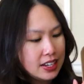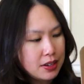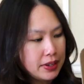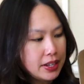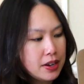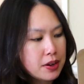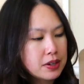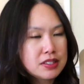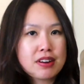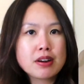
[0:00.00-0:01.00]
here we go.
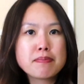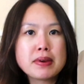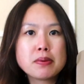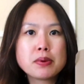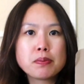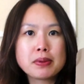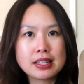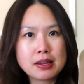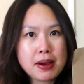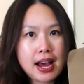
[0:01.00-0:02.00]
It's very
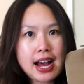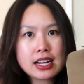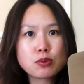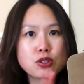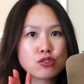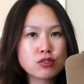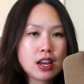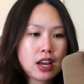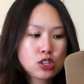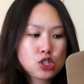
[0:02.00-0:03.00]
minimally packed which is
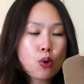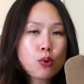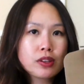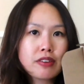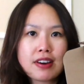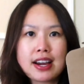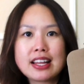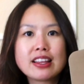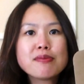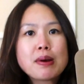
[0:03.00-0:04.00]
totally fine.
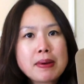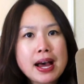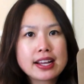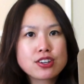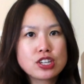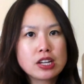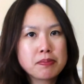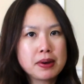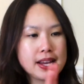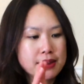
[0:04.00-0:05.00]
I love my packaging
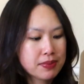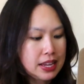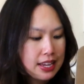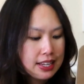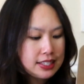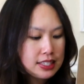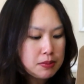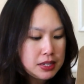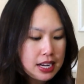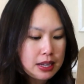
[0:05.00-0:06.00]
but
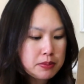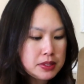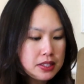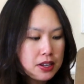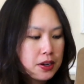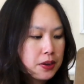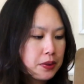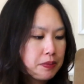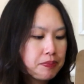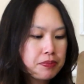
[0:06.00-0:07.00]
sometimes you
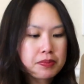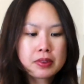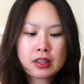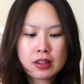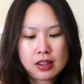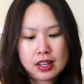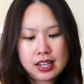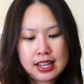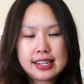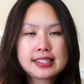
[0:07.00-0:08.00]
know
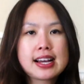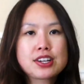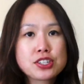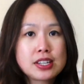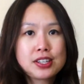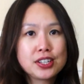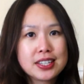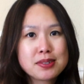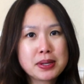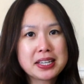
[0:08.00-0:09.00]
it is actually
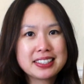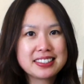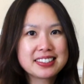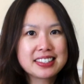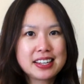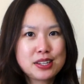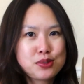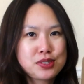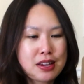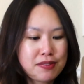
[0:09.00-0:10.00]
good because you
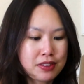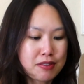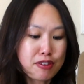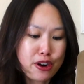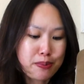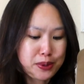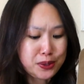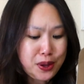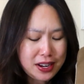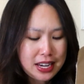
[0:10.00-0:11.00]
save the environment
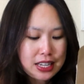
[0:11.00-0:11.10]
a lot.